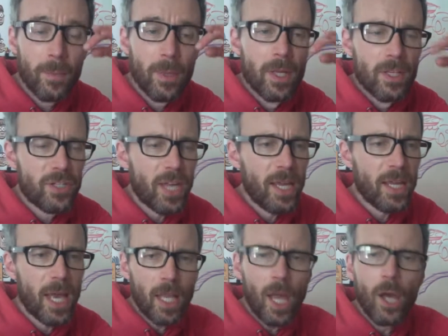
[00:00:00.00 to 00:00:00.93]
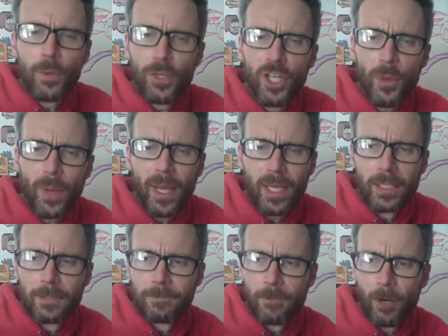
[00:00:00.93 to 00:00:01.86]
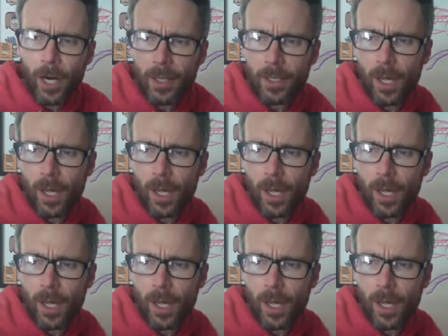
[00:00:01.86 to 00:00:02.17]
saying hello, Huey. Right,